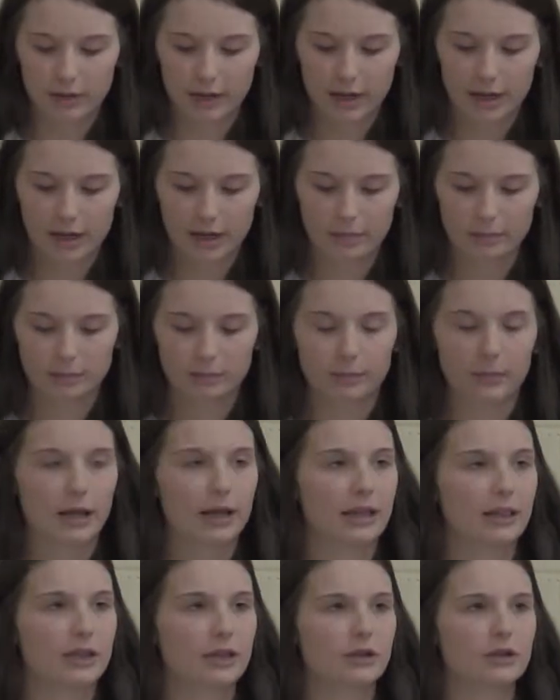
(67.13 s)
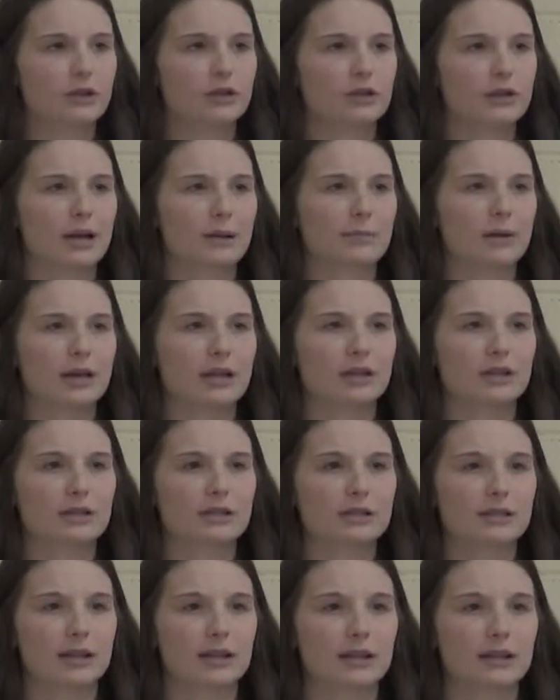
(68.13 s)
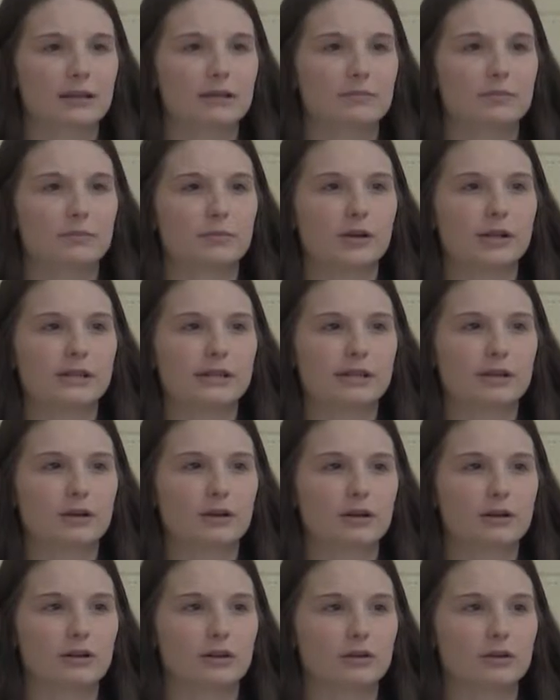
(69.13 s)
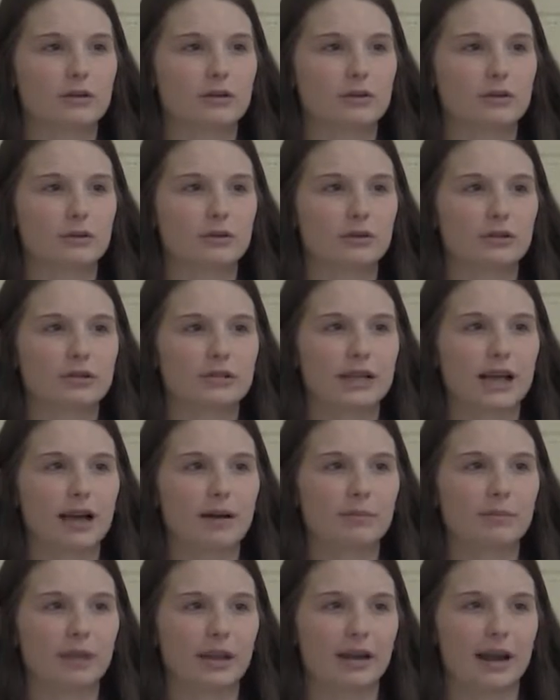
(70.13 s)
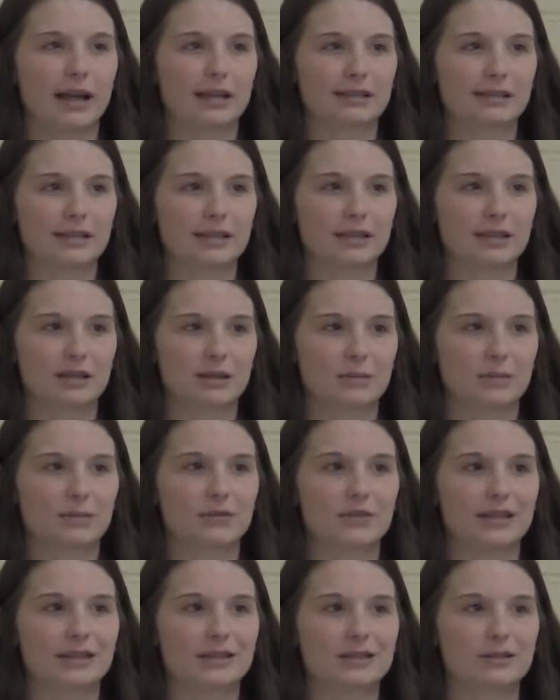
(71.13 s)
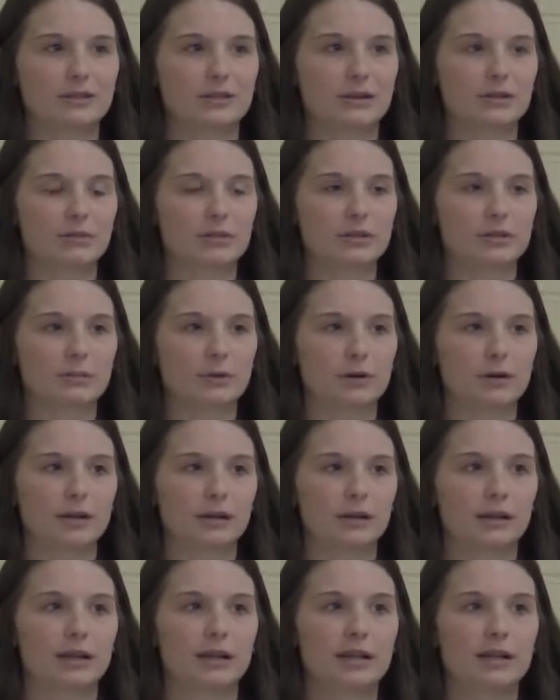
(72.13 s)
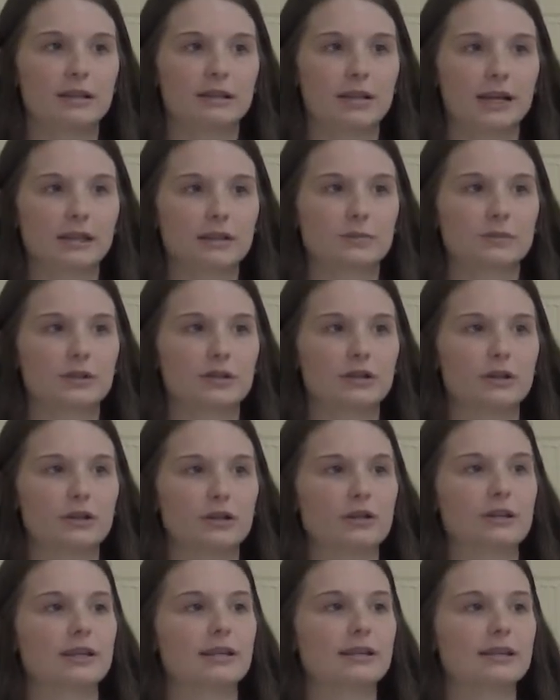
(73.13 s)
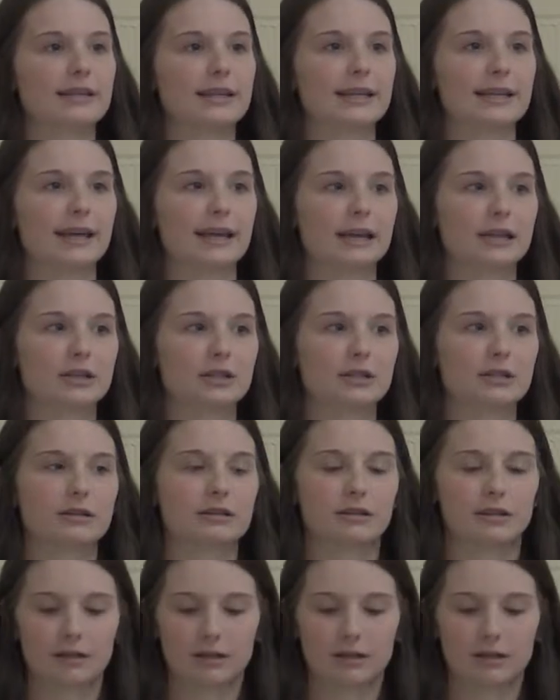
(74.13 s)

And you can do that by just kind of pressing hard on their shoulder, tapping, and asking them. If they still don't respond, that's when you know you need to take action.